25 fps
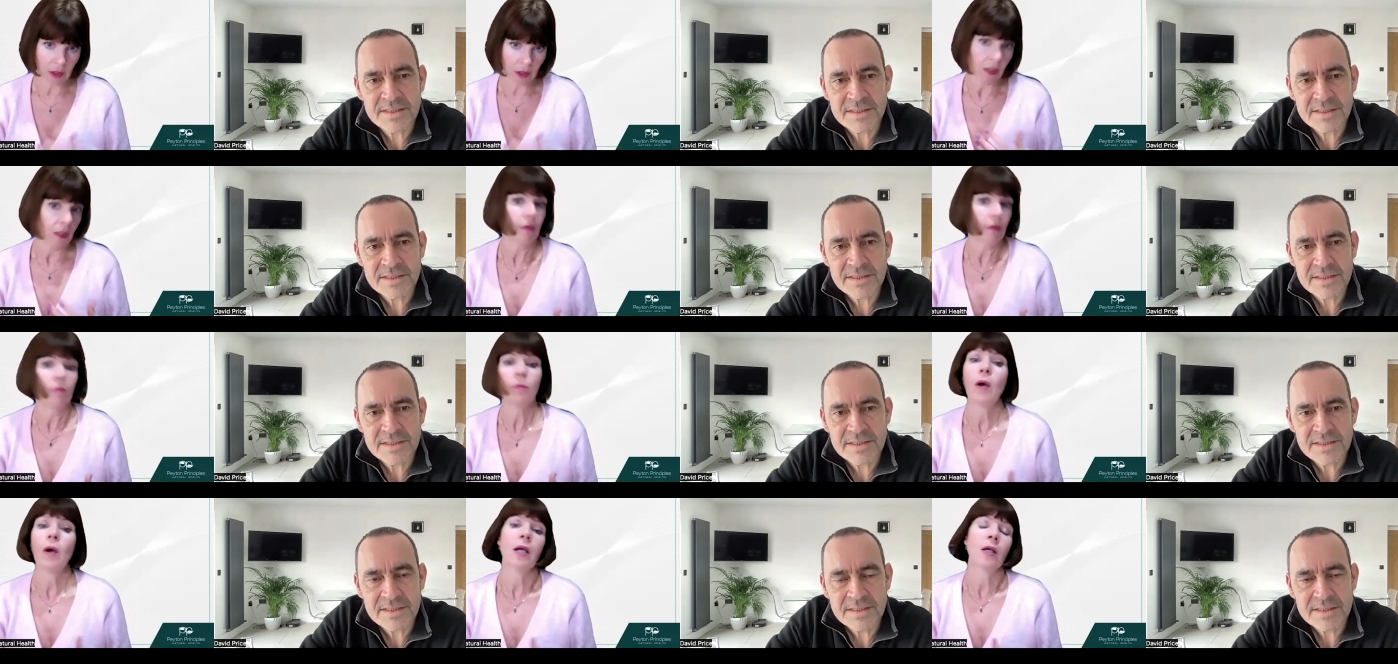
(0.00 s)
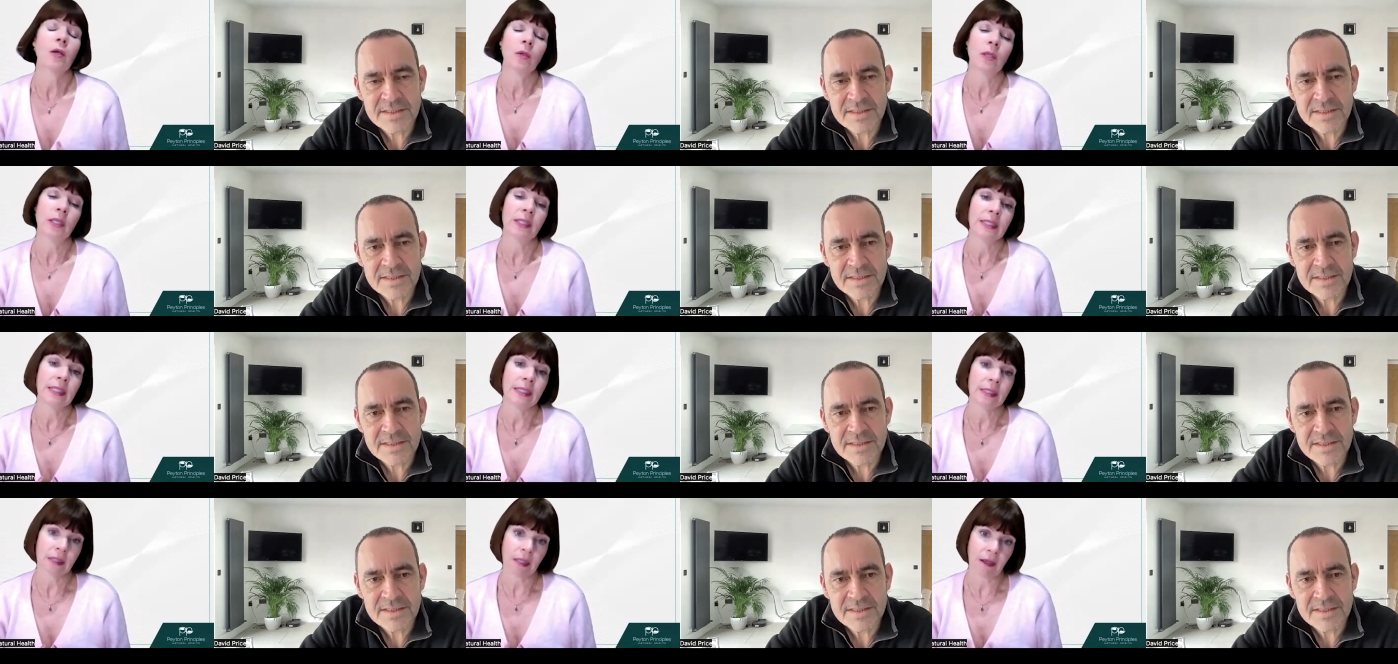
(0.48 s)
Speaker 1: a, what I call a
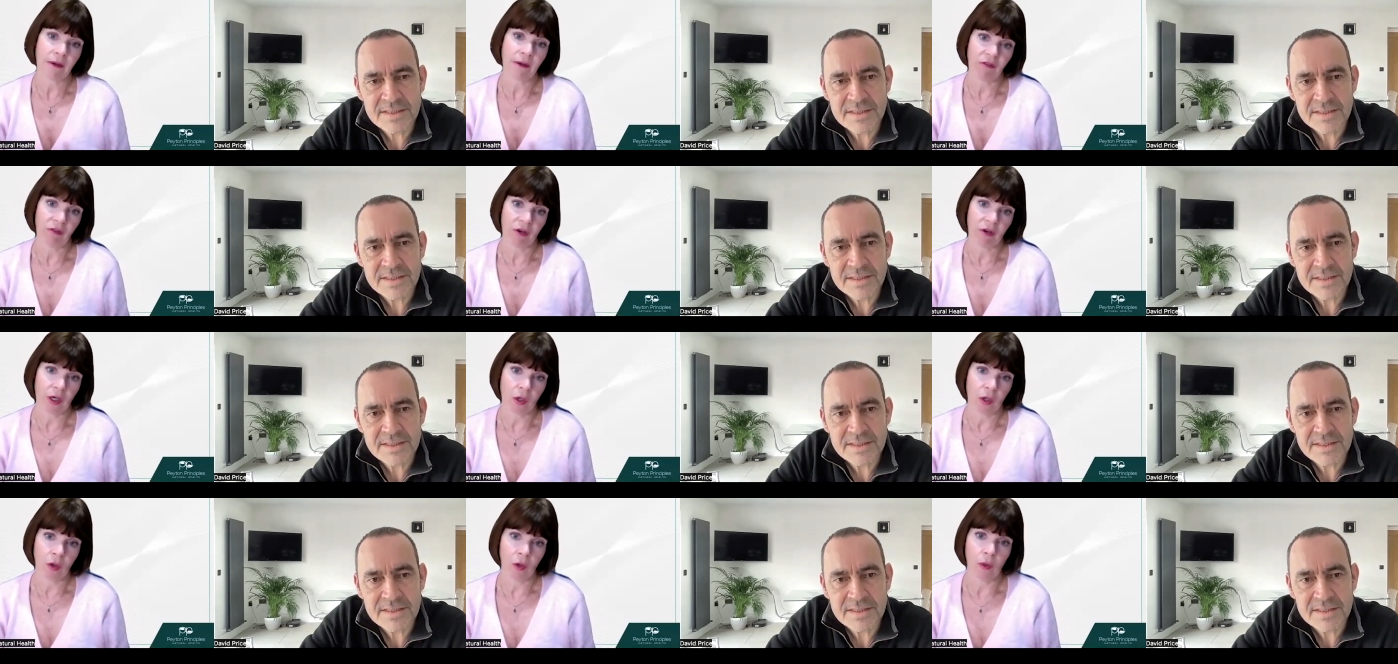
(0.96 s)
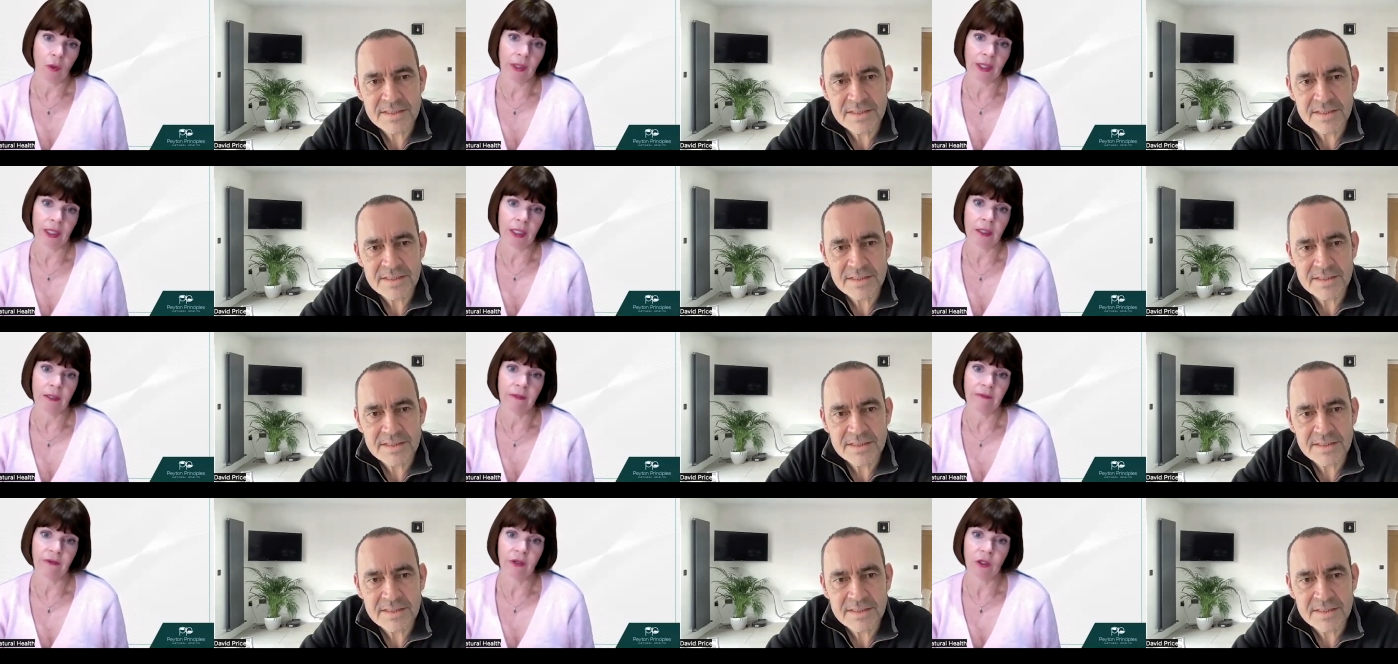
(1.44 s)
discovery call with
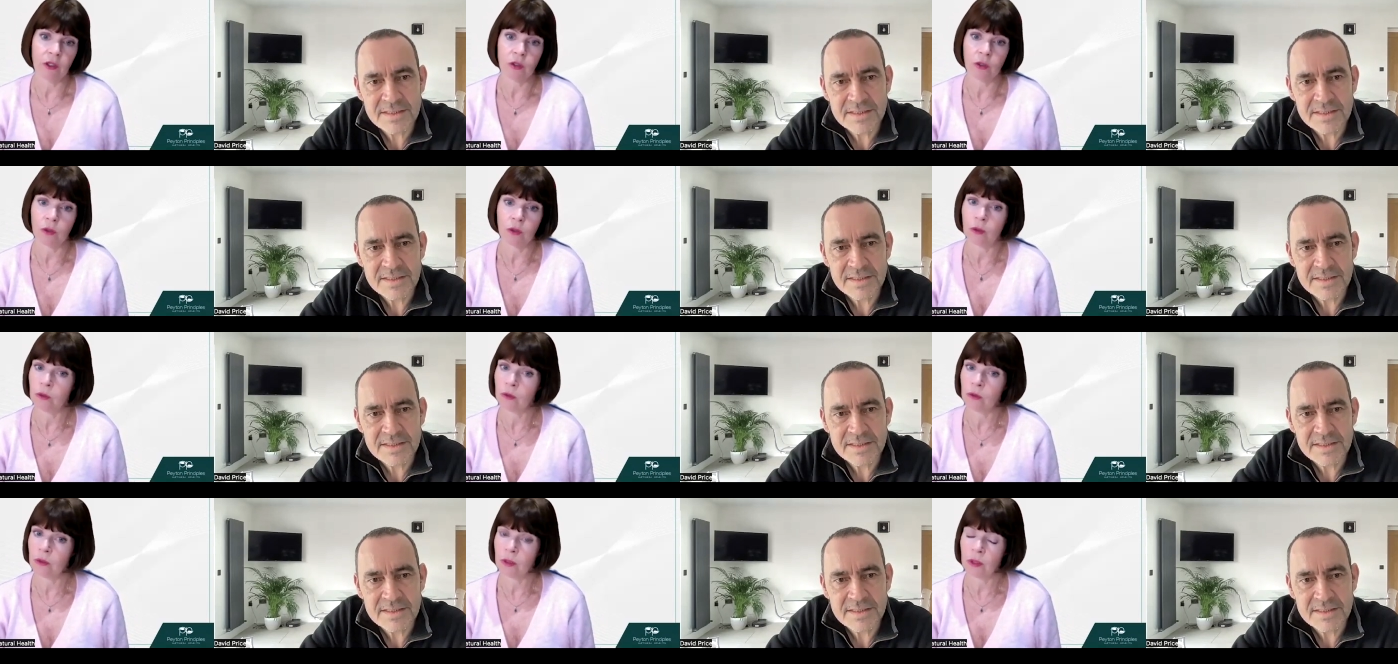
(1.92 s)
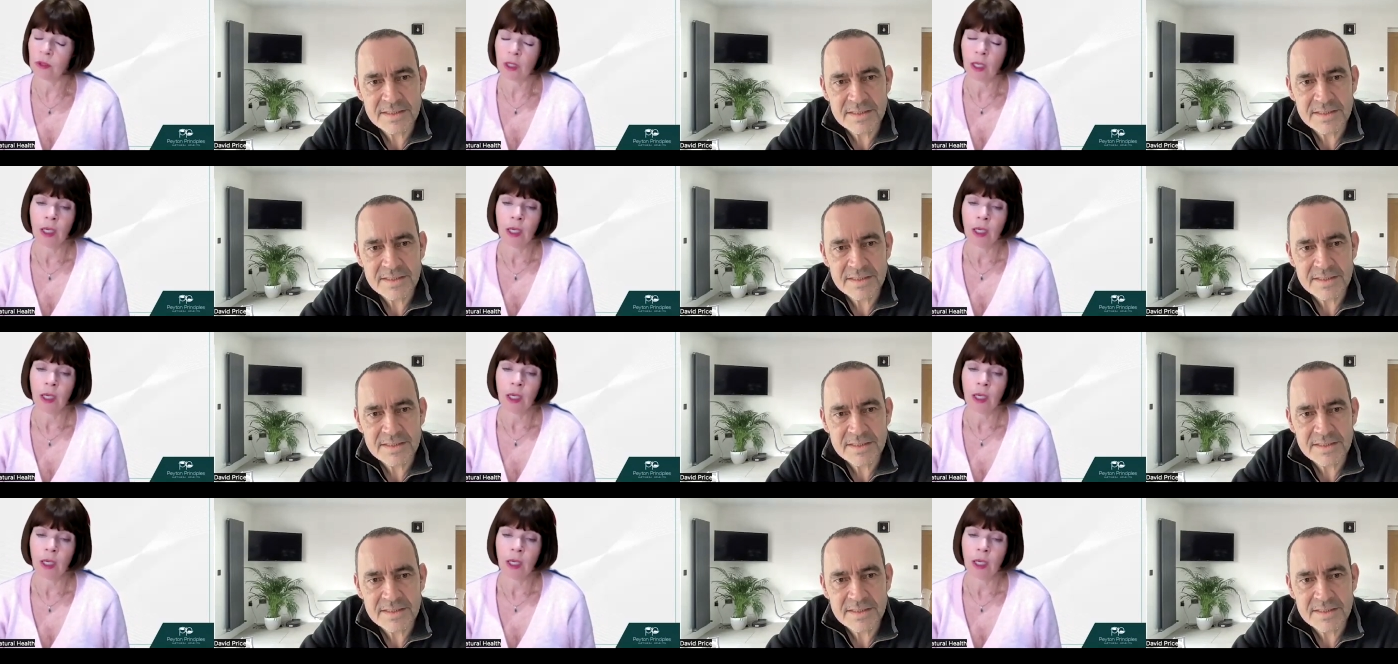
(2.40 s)
individuals.